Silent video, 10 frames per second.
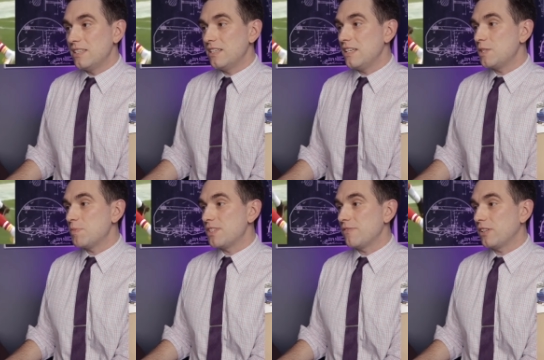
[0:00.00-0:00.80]
and then he
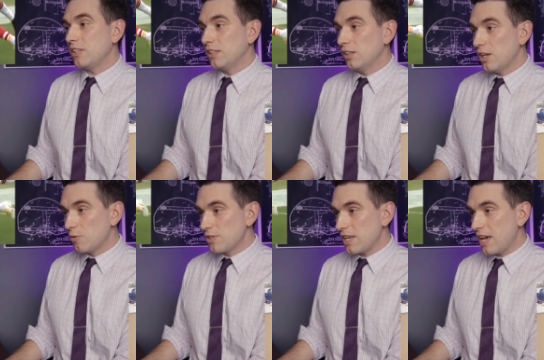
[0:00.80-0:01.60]
specifically
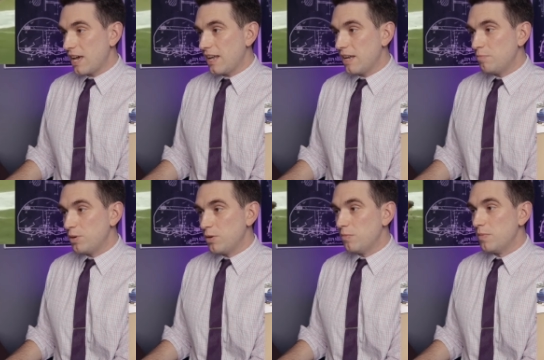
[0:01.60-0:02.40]
lowers the head and
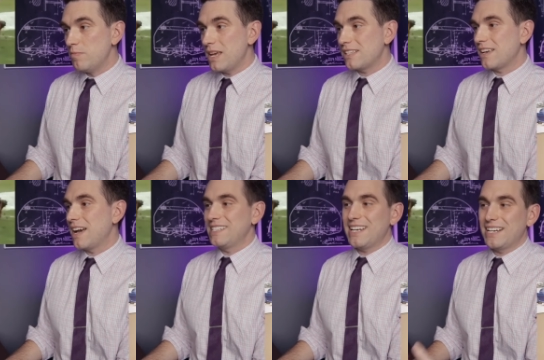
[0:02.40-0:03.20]
boom, makes
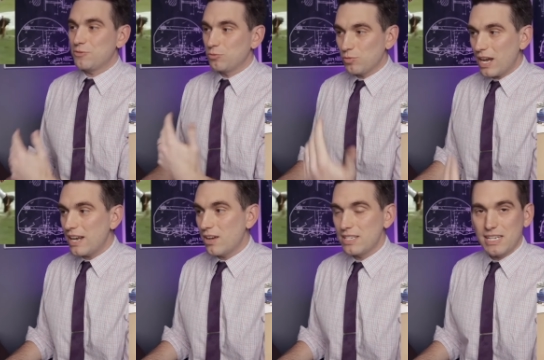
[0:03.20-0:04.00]
contact
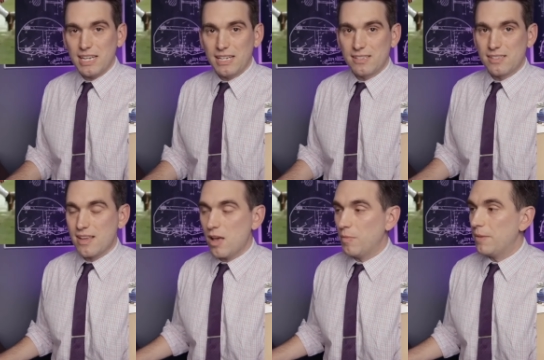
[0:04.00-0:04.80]
right onto Higgins'
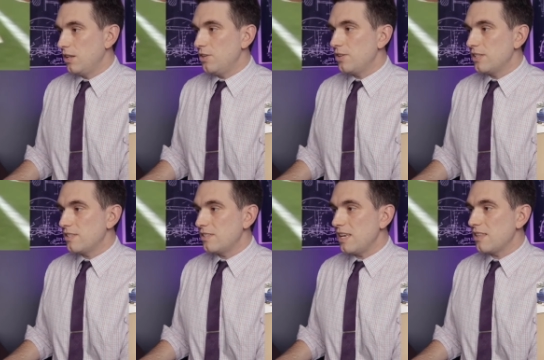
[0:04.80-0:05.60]
helmet. You can
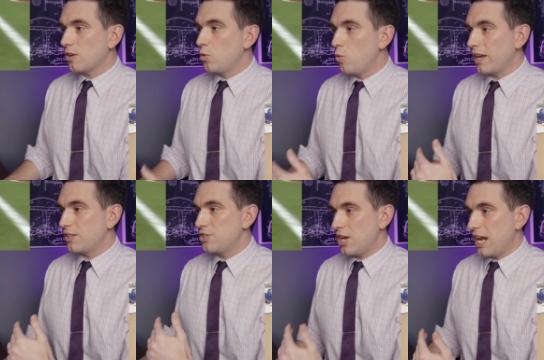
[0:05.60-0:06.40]
see the
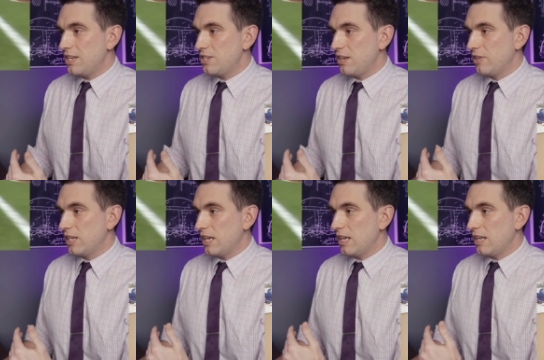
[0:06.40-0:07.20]
quick change
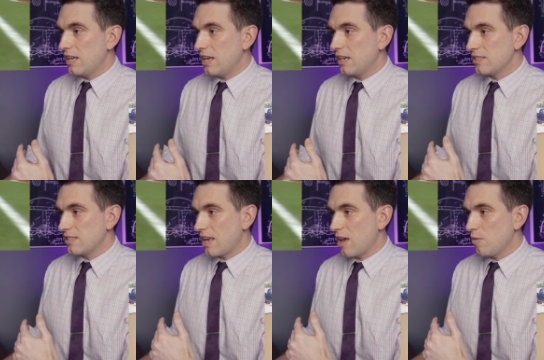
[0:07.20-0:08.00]
even in
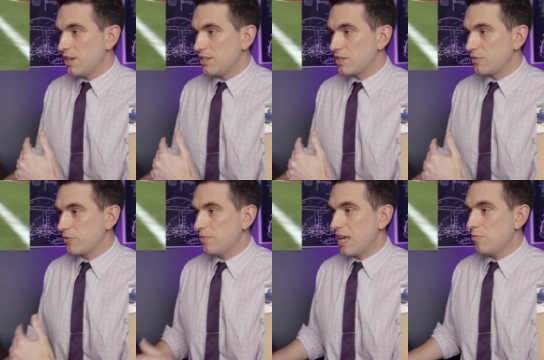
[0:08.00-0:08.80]
Higgins' helmet just
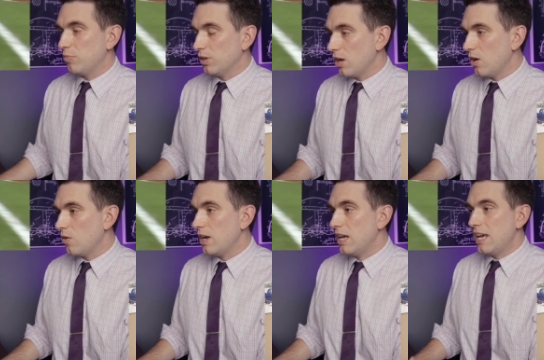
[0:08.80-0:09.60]
from that
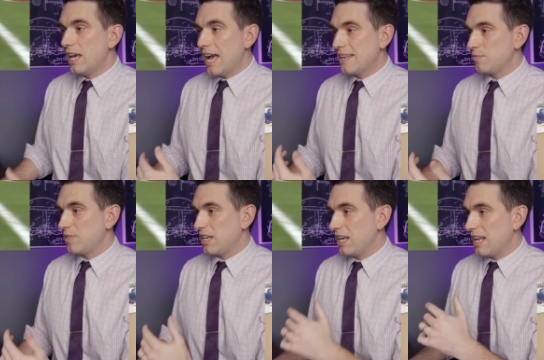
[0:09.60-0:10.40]
blow. Hasn't
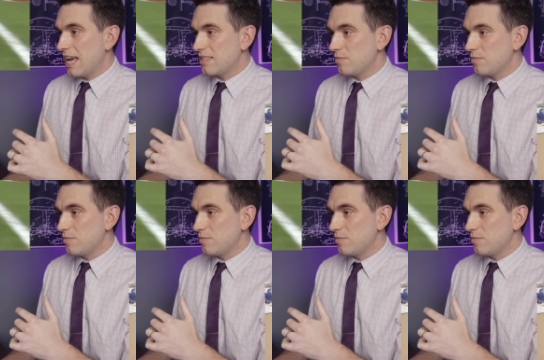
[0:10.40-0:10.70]
been hit,